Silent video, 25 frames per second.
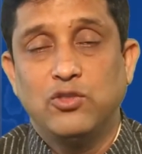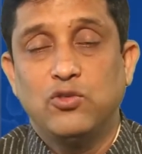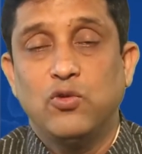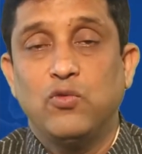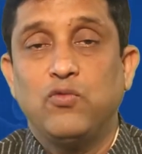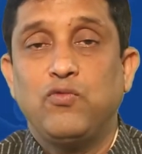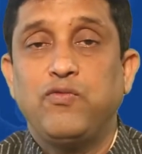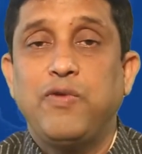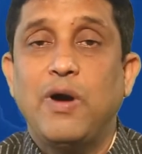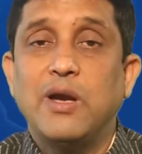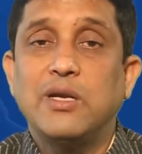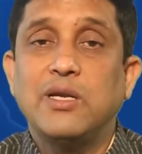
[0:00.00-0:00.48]

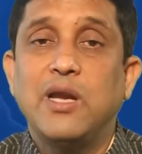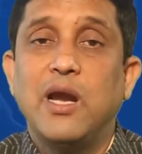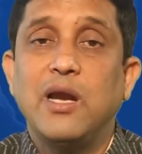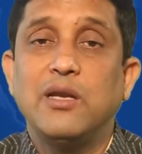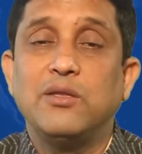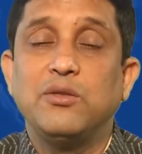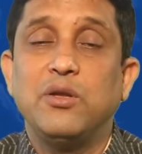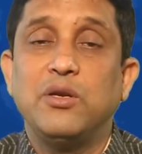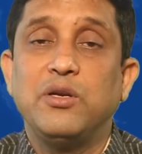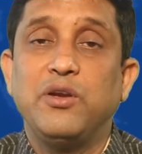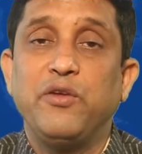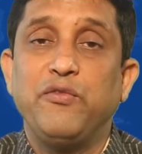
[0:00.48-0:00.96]
So, what
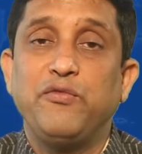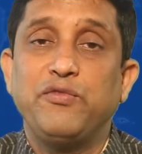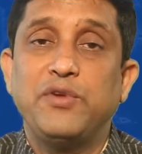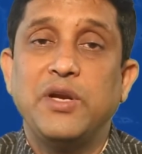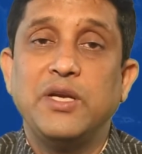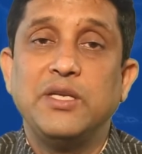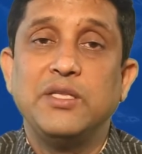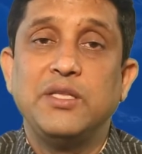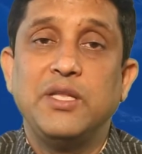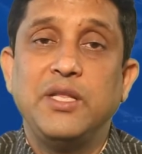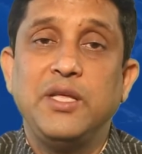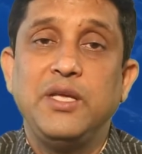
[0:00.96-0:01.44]
are the
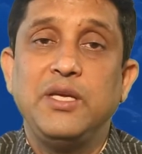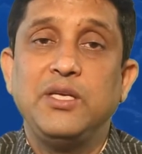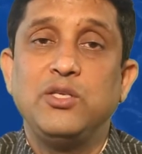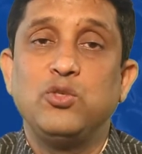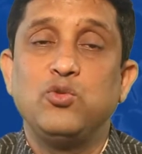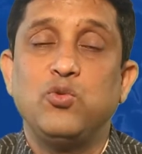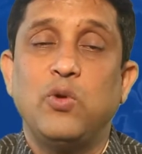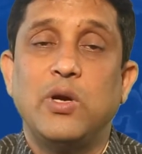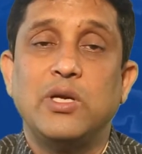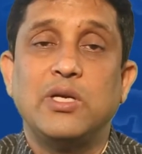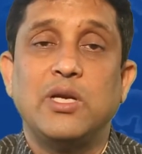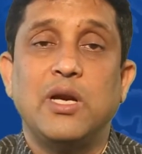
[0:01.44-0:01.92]
different
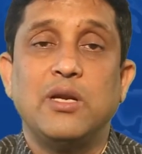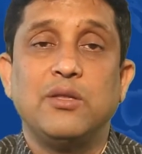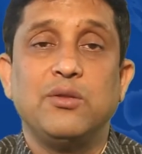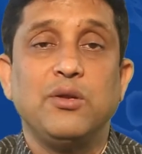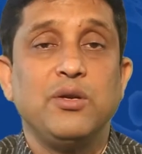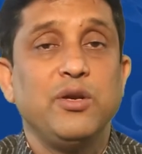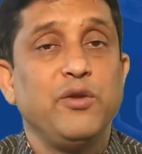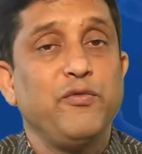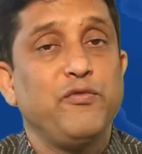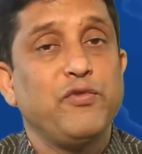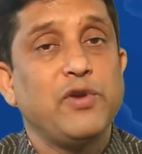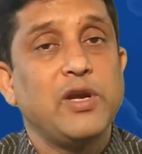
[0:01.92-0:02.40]
things, what are the
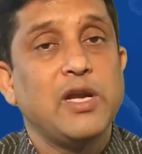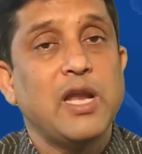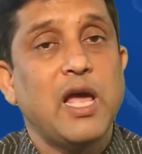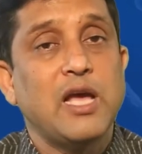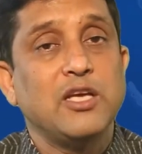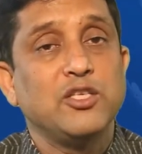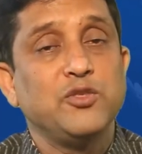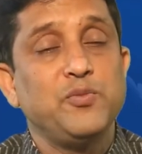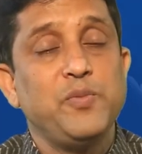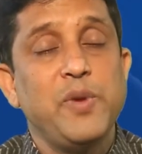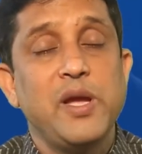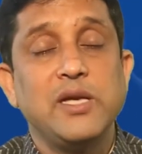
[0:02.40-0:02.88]
different
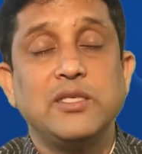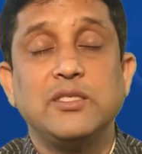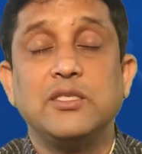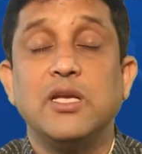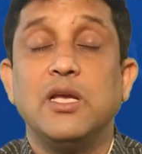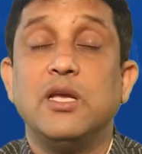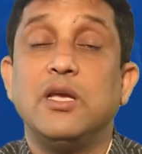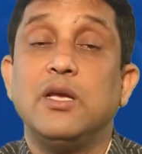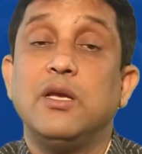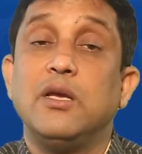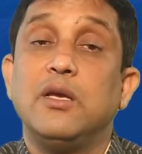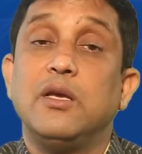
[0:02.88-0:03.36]
aspects
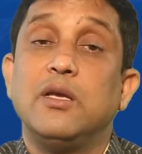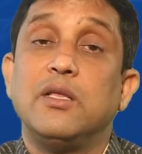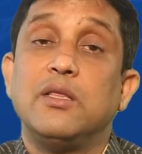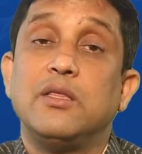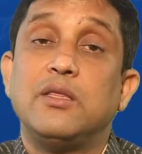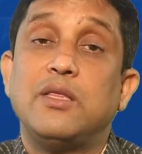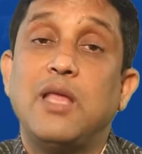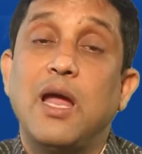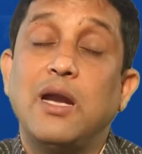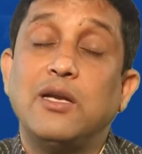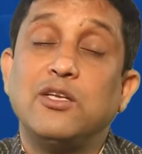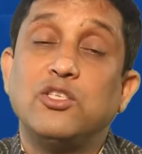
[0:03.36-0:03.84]

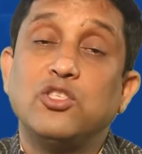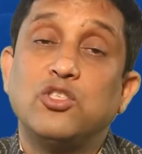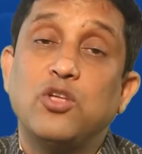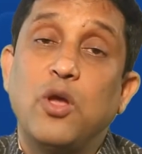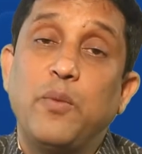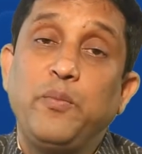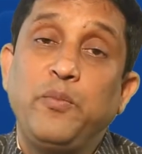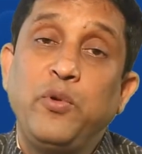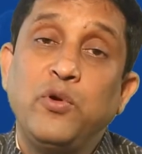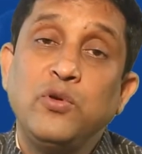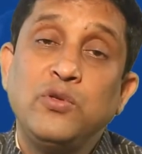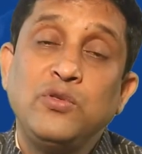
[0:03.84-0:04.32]
that are
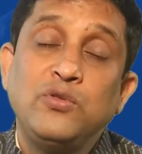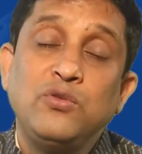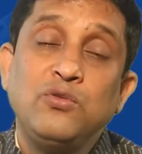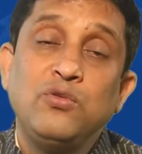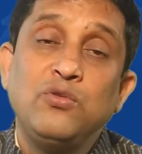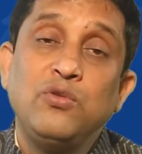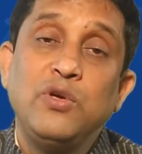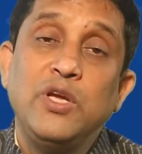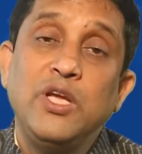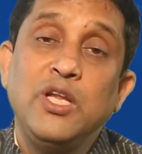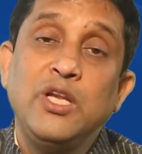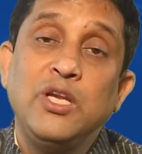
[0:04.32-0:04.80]
supposed
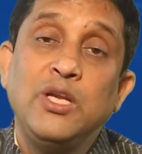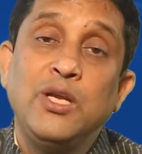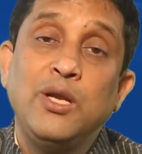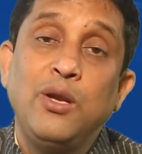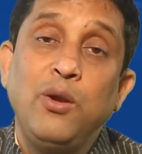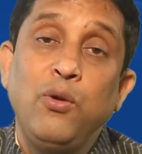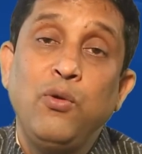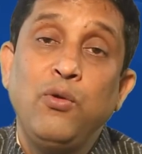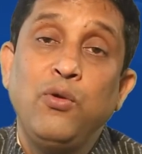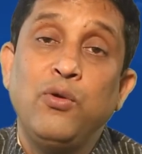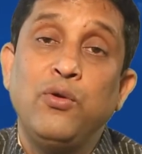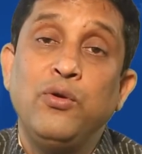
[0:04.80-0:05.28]
to
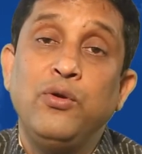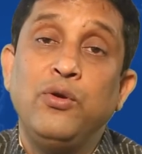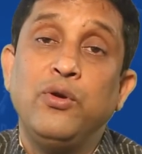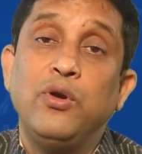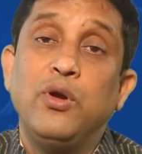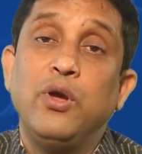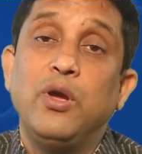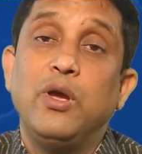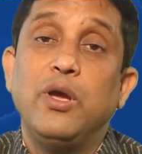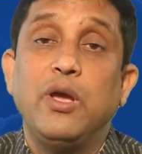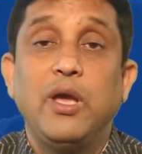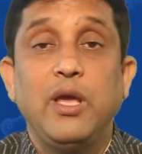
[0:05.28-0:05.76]
include
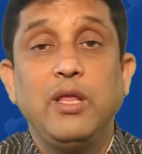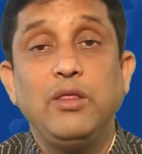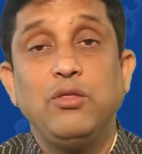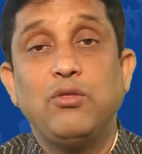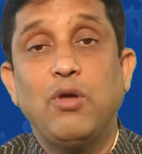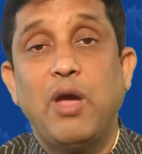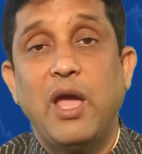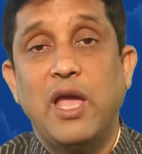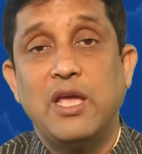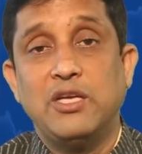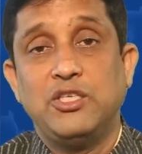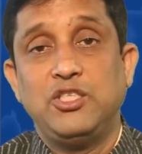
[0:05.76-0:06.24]
in
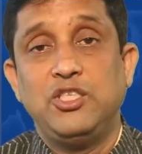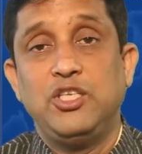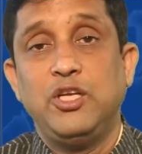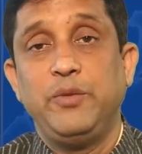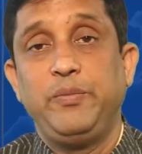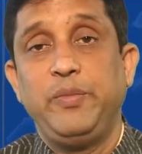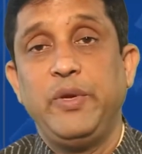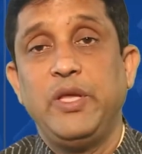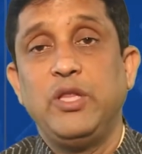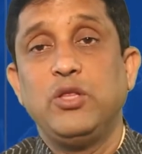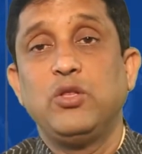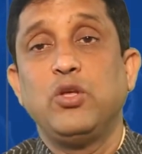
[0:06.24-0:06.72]
the
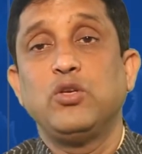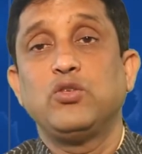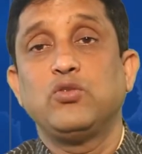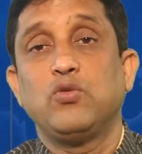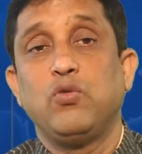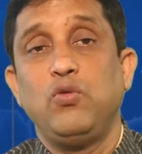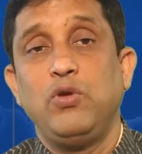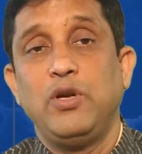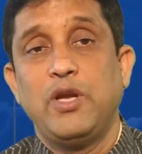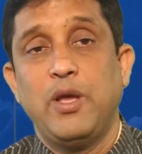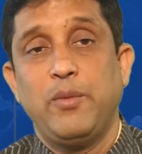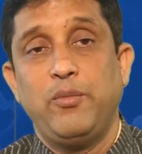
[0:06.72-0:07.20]
SDP, in the
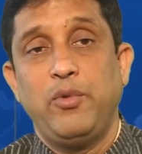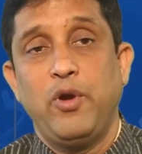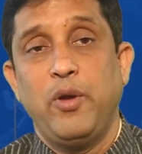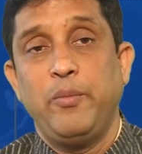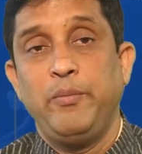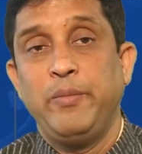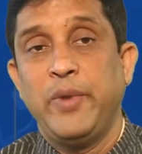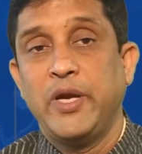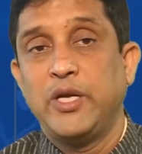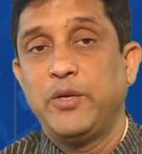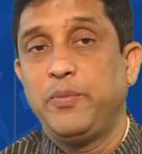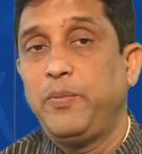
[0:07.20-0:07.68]
school
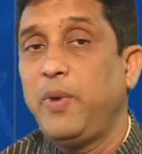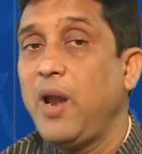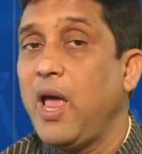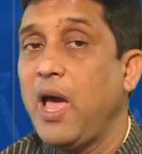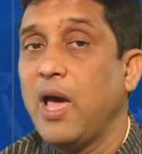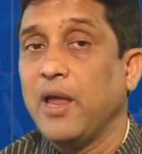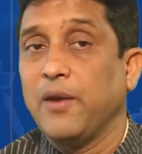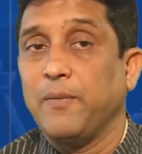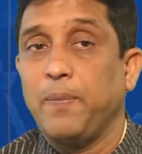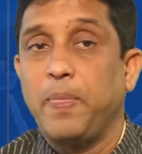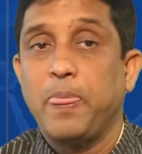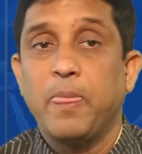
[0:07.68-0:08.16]
development
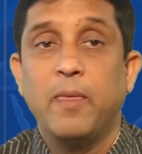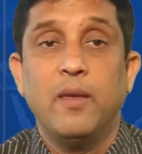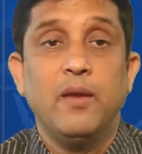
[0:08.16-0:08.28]
plan?